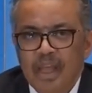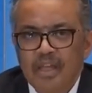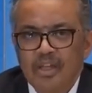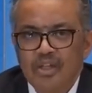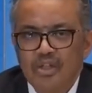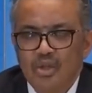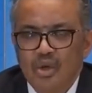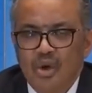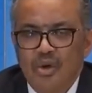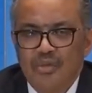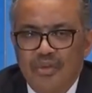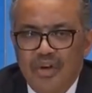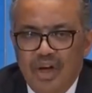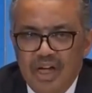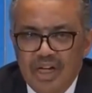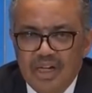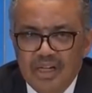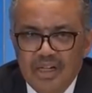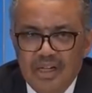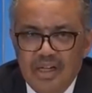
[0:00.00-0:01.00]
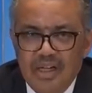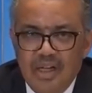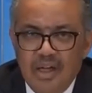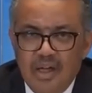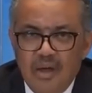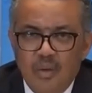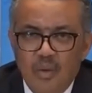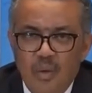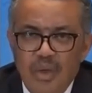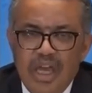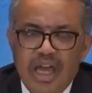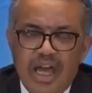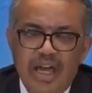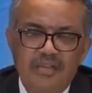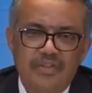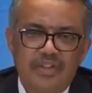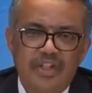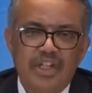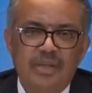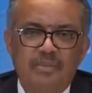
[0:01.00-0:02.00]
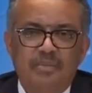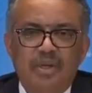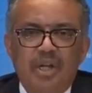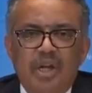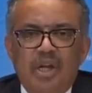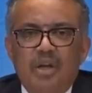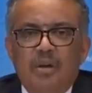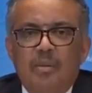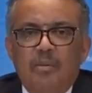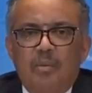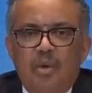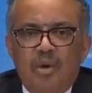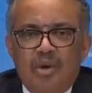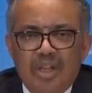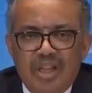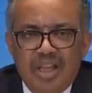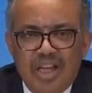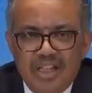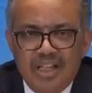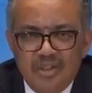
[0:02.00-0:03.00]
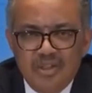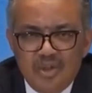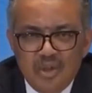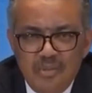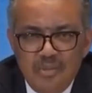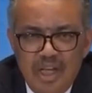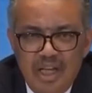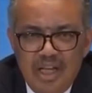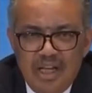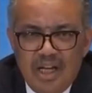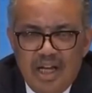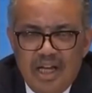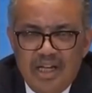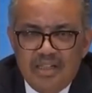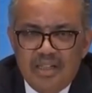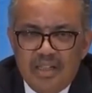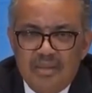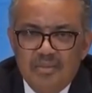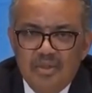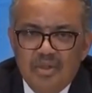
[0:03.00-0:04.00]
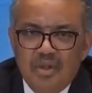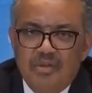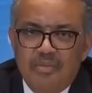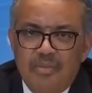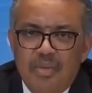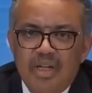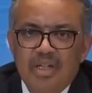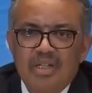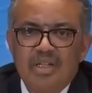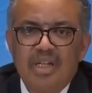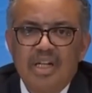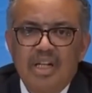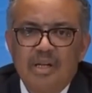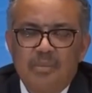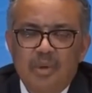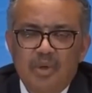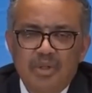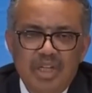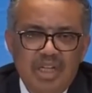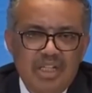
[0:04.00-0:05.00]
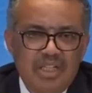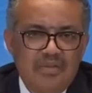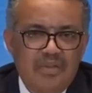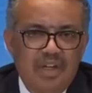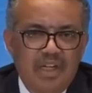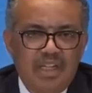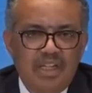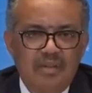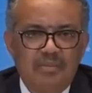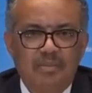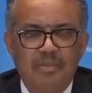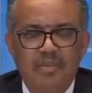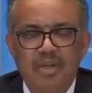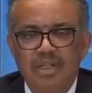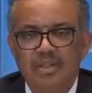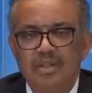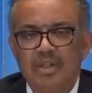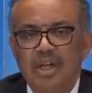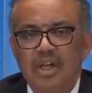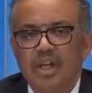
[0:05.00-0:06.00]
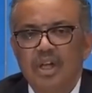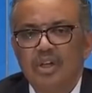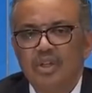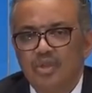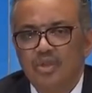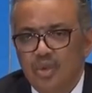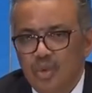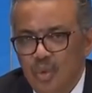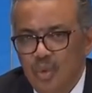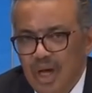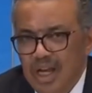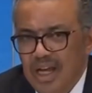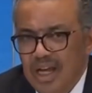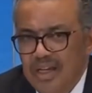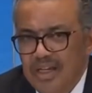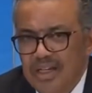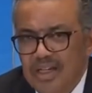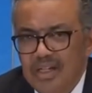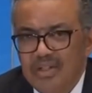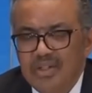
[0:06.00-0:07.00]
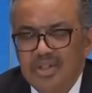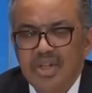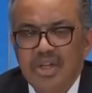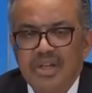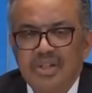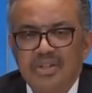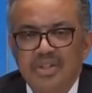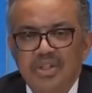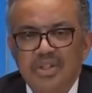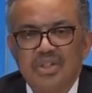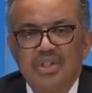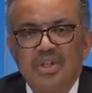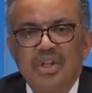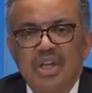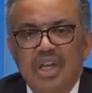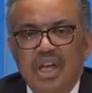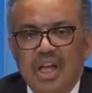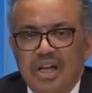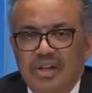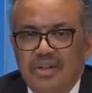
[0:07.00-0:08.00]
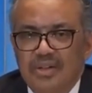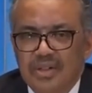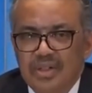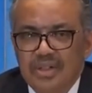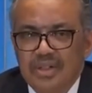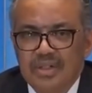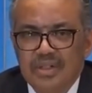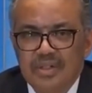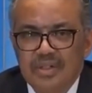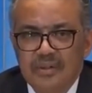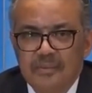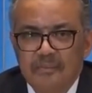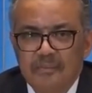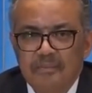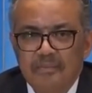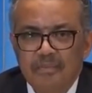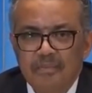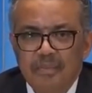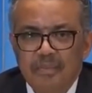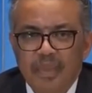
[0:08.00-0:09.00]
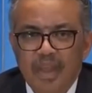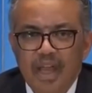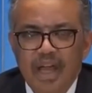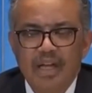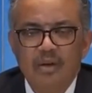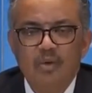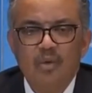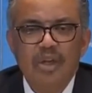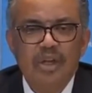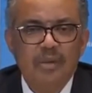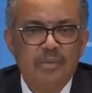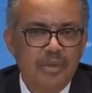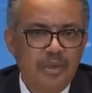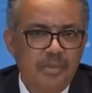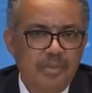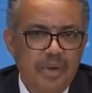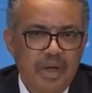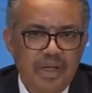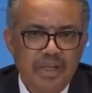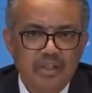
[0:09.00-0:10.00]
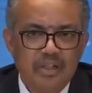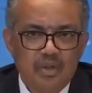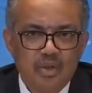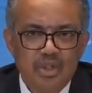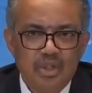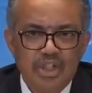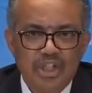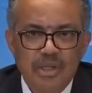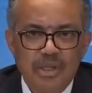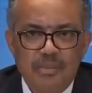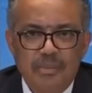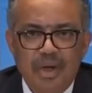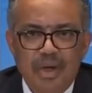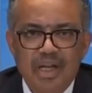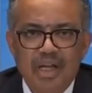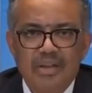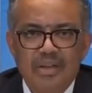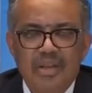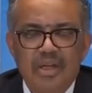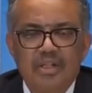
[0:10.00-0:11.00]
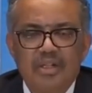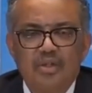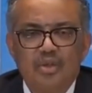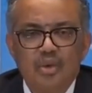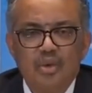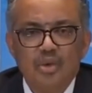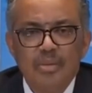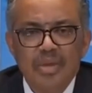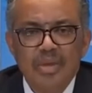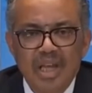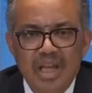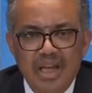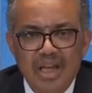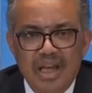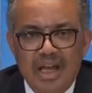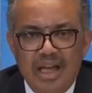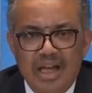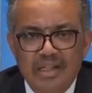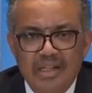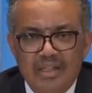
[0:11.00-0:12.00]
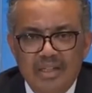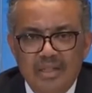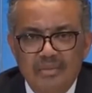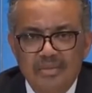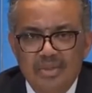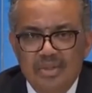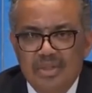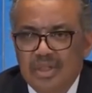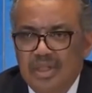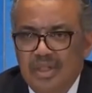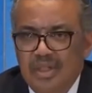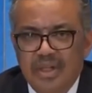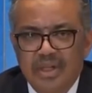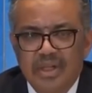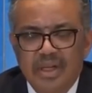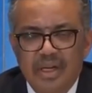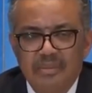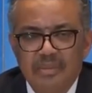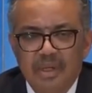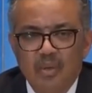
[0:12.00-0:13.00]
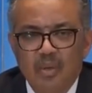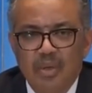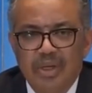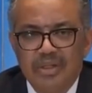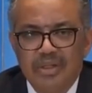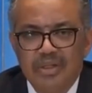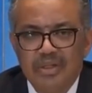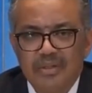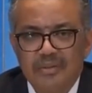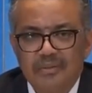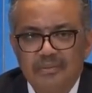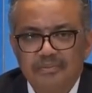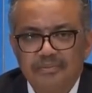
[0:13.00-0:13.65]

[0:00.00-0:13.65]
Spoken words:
So far, we have shipped more than 2 million items of personal protective equipment to 133 countries, and we're preparing to ship another 2 million items in the coming weeks.